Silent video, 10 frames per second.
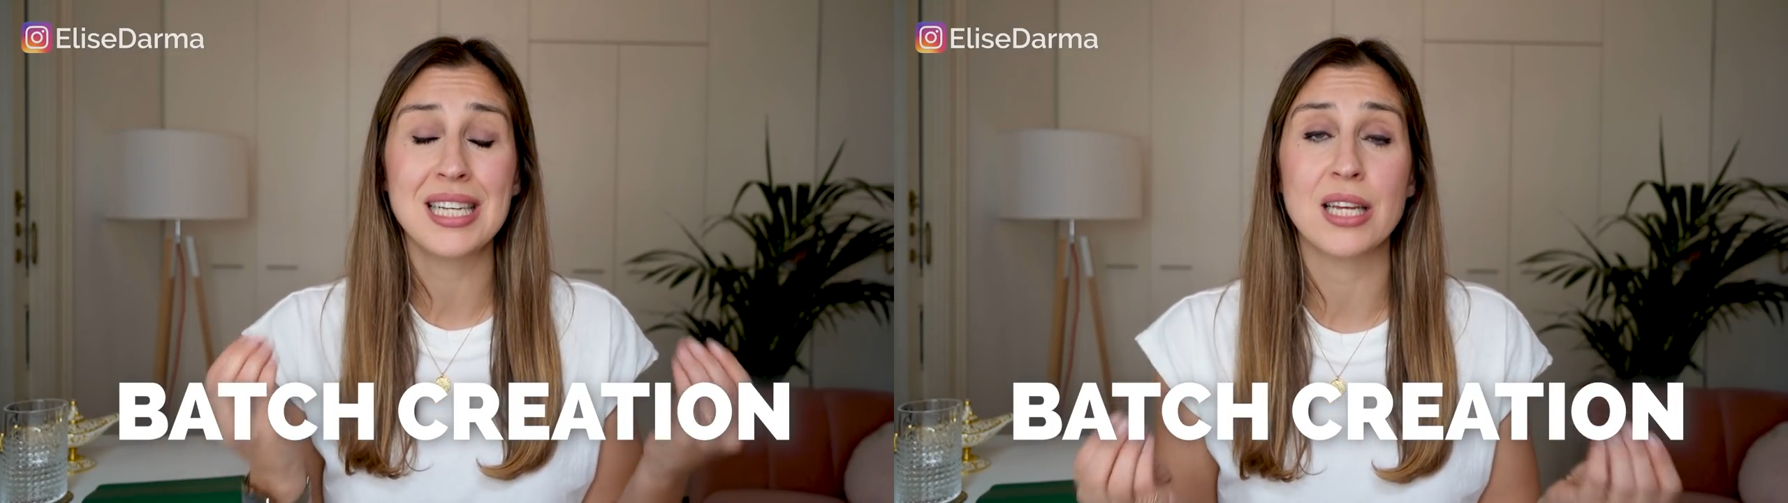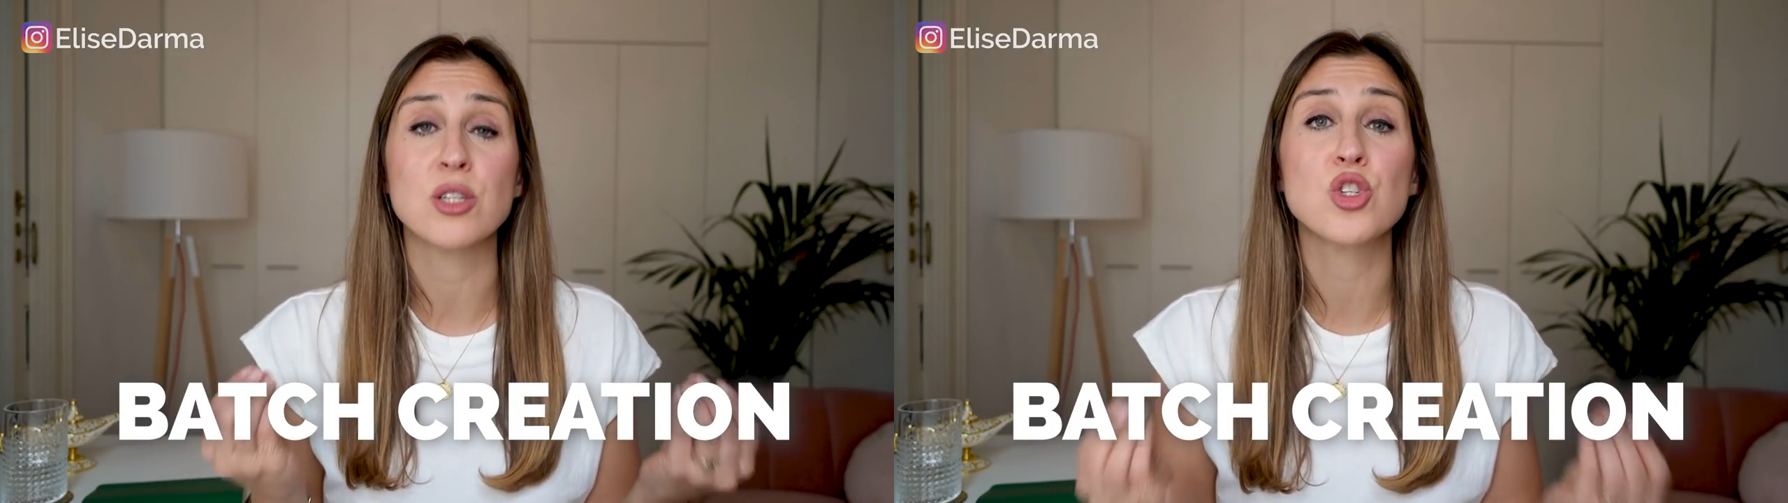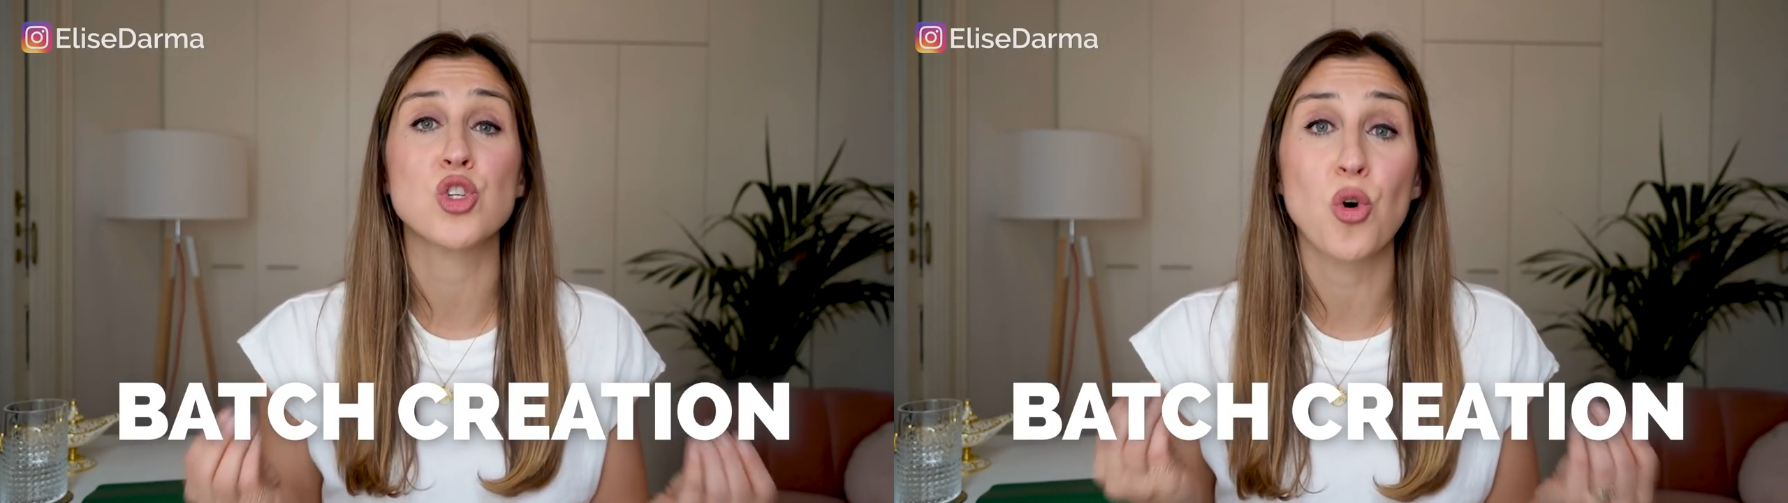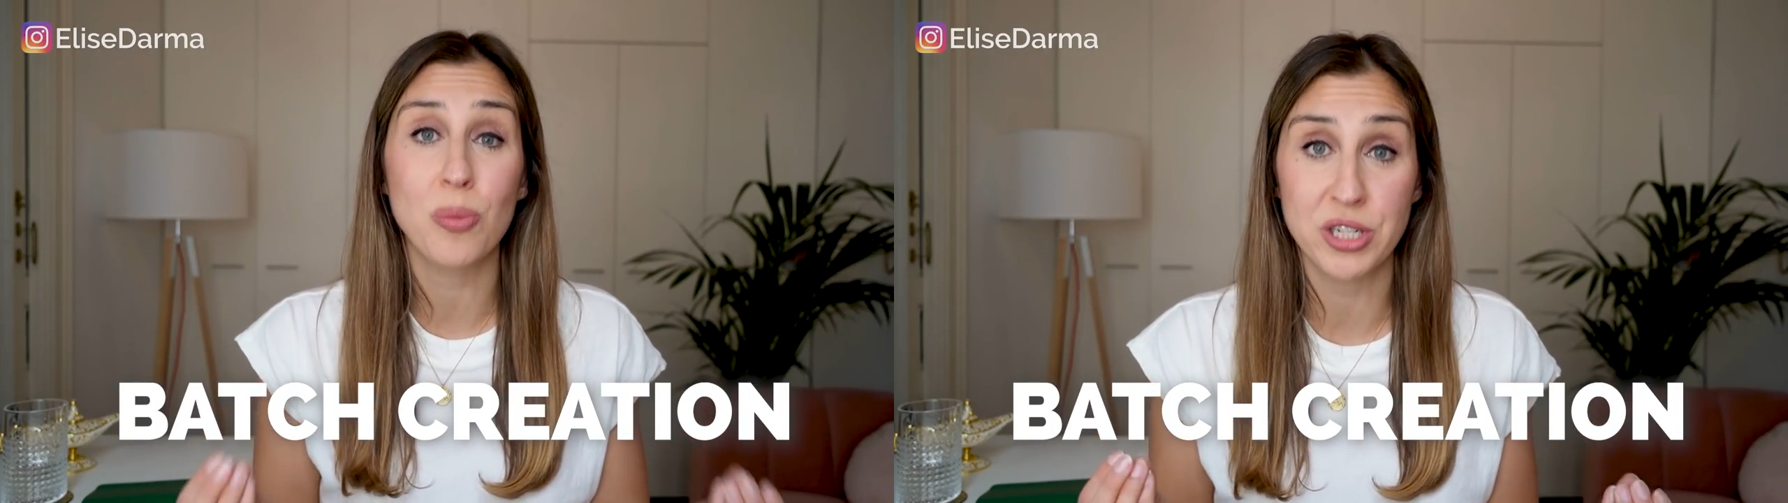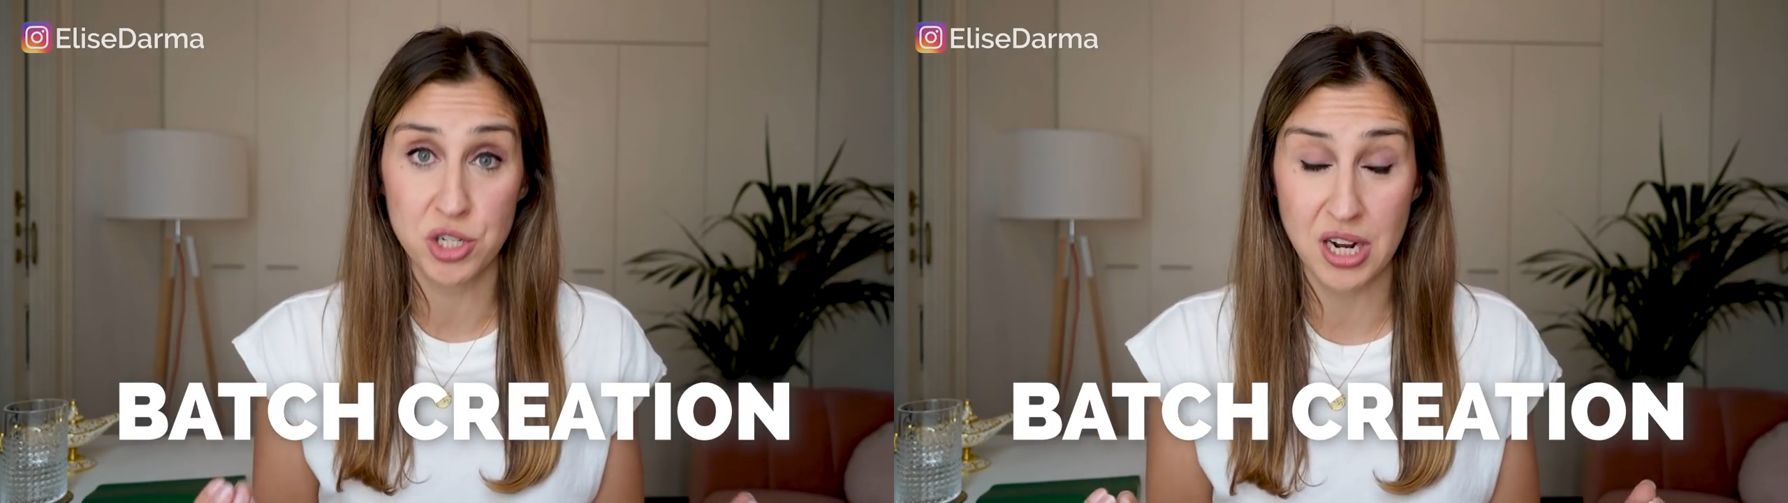take so
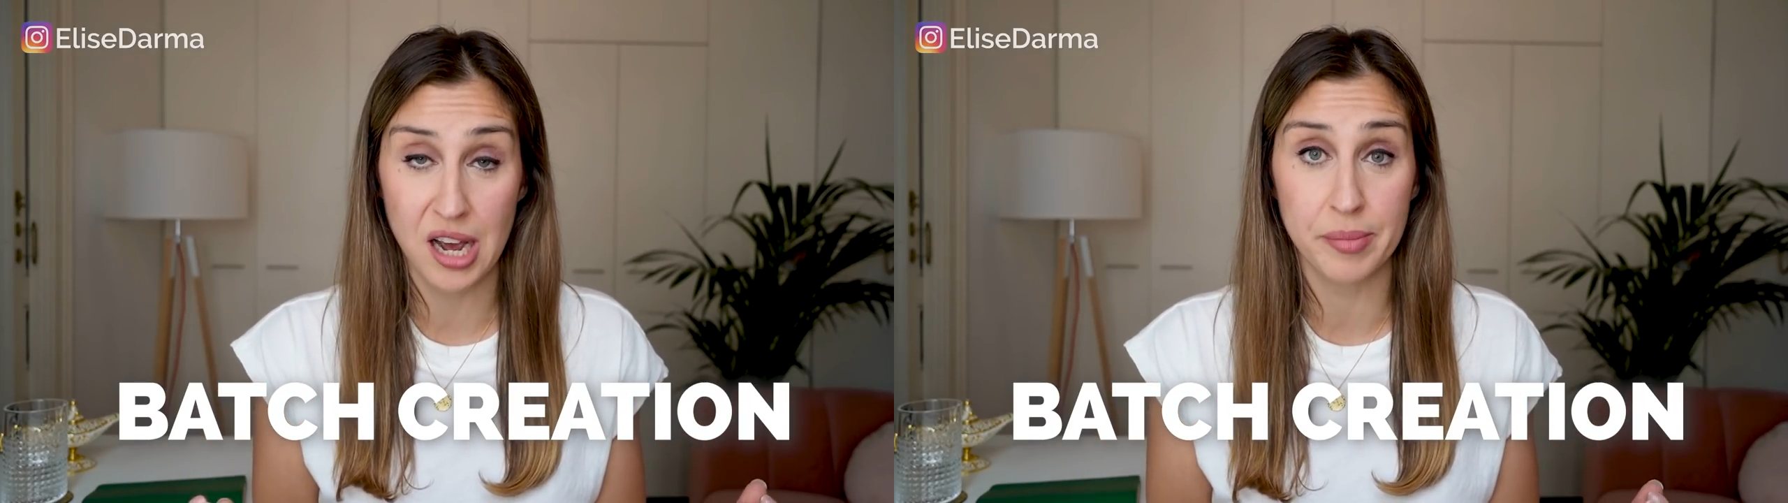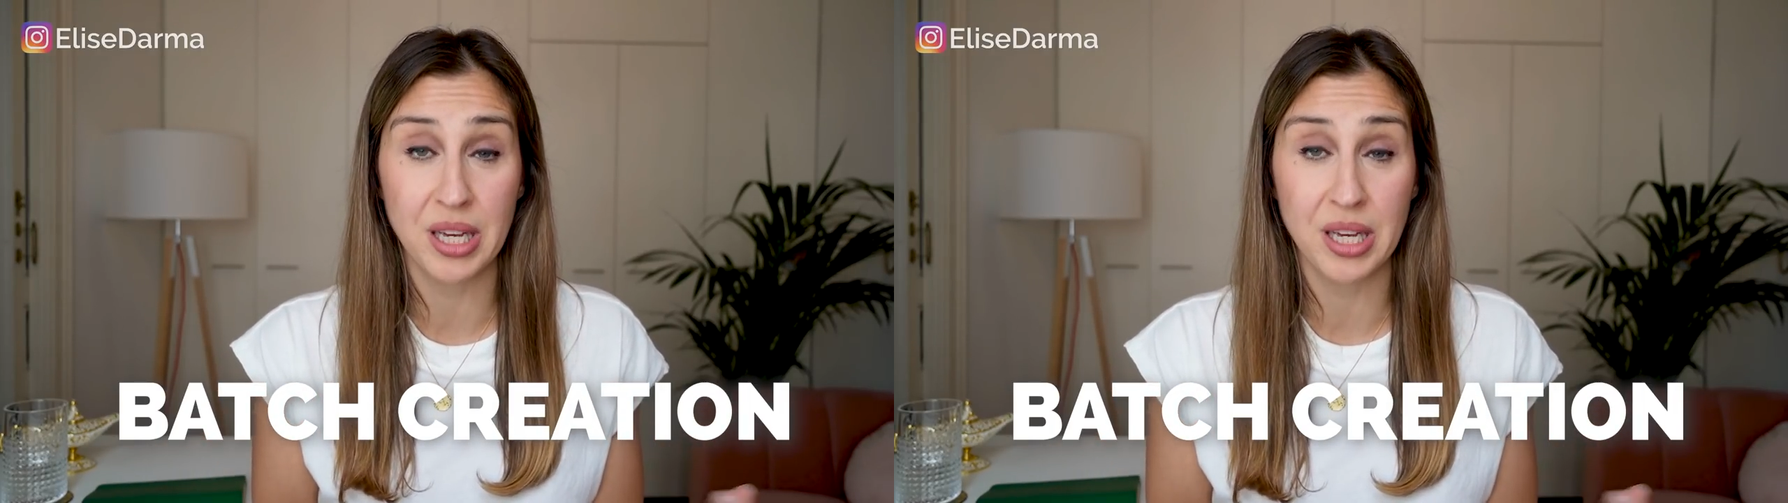much time.